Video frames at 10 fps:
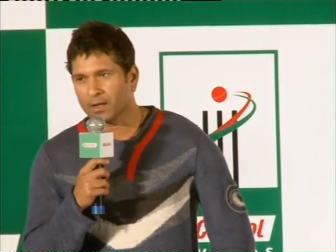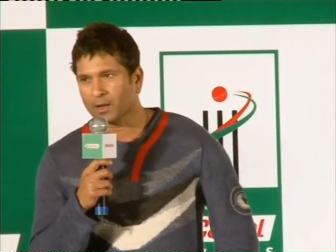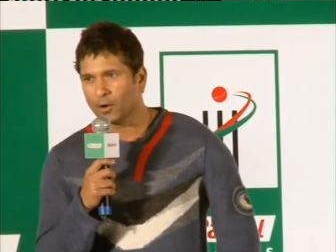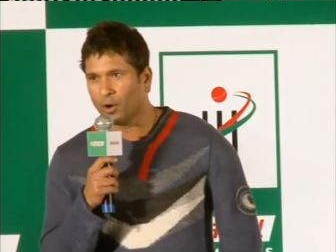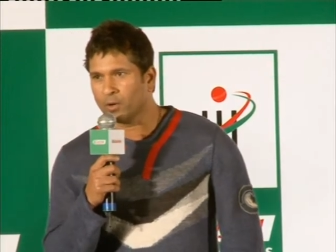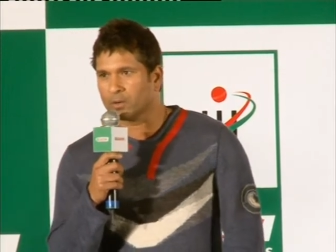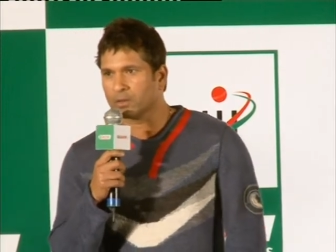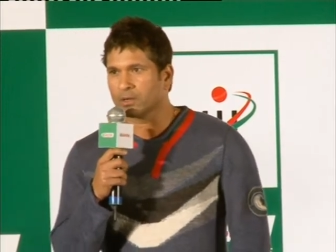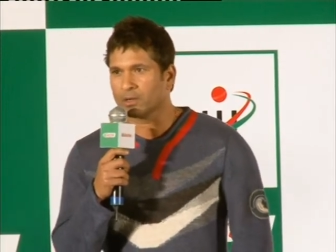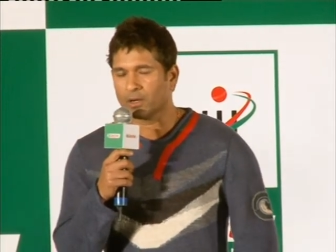along,
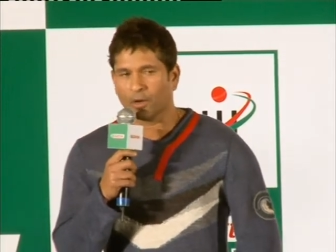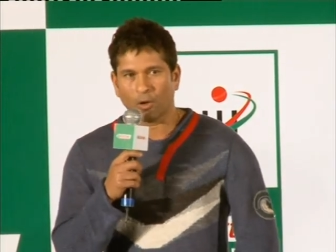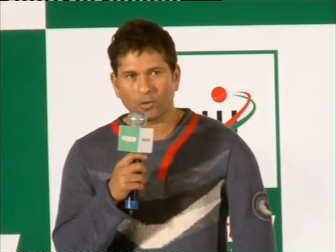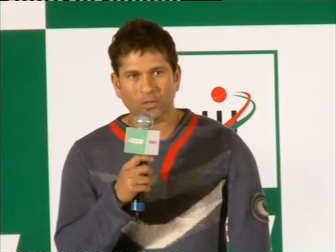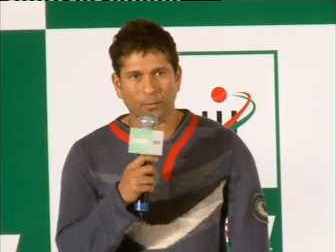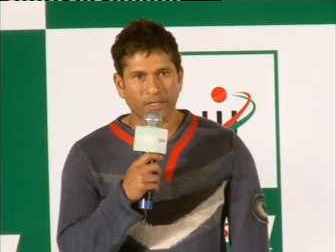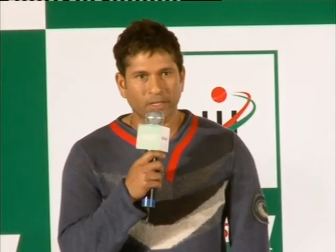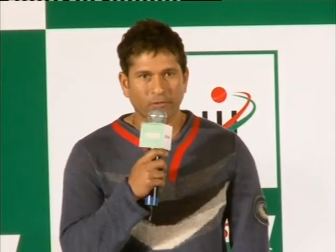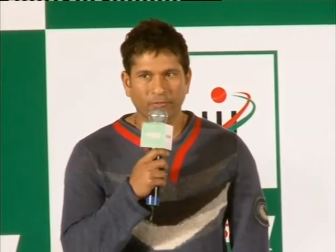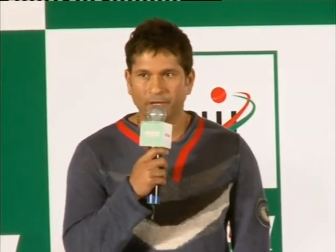along the way,
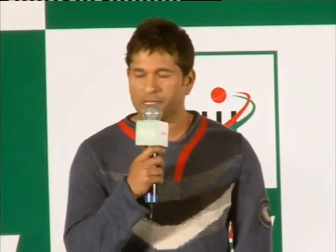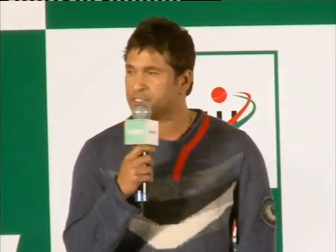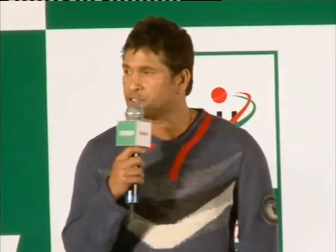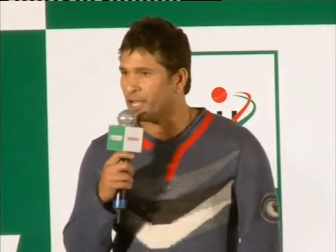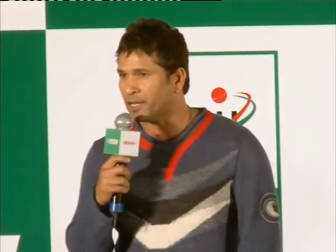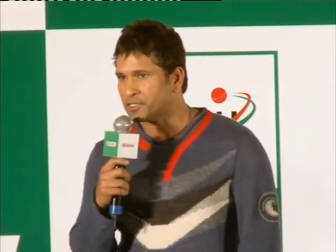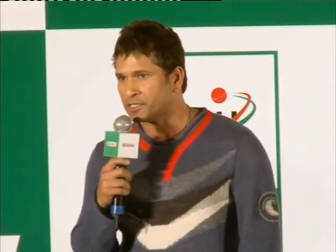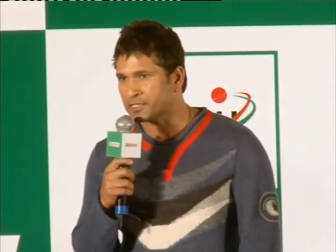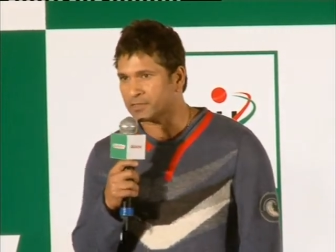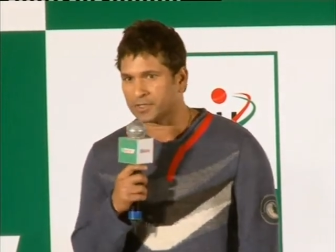there were various
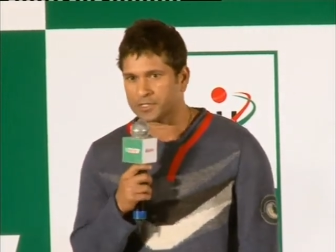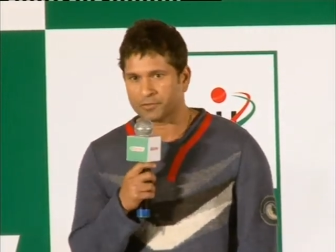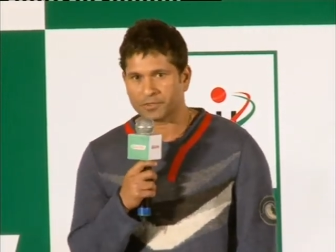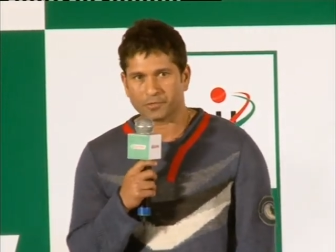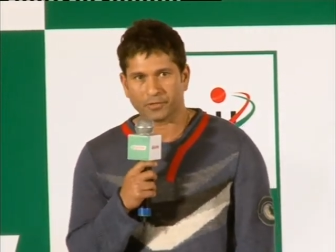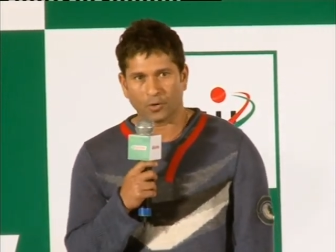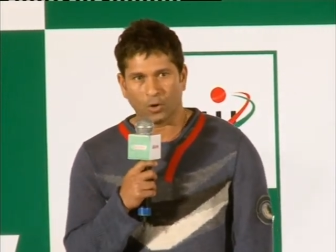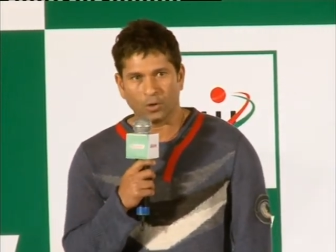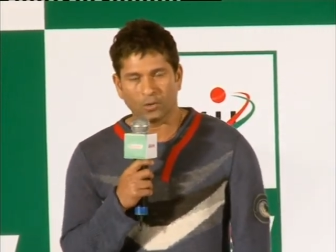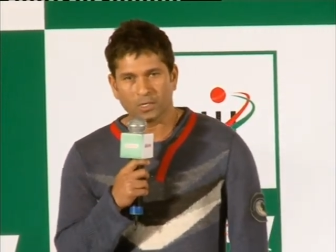challenges which, which we
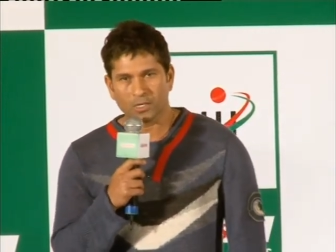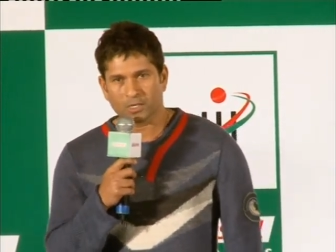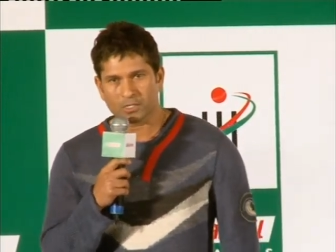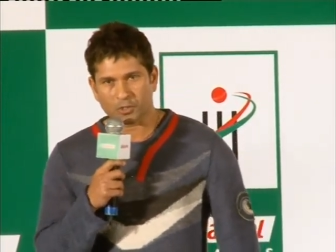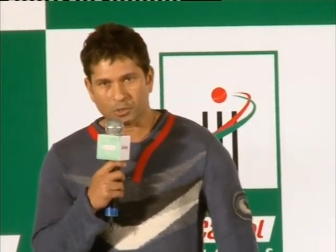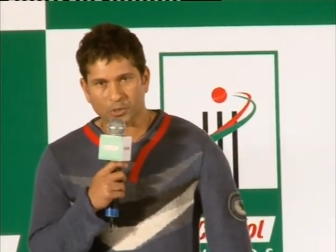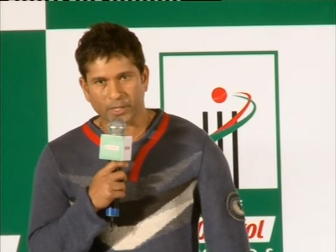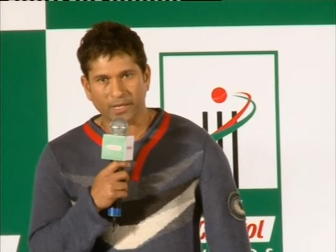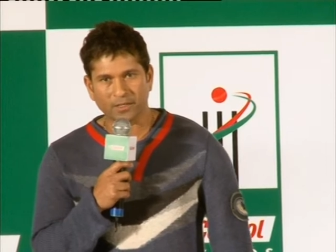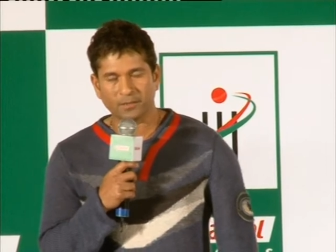all stood
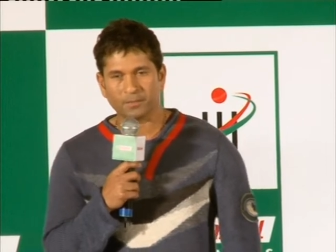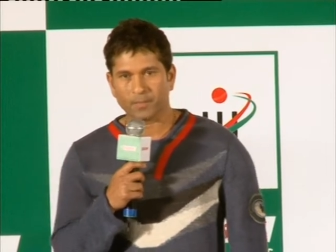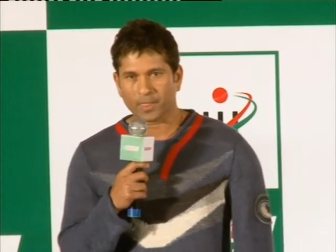together,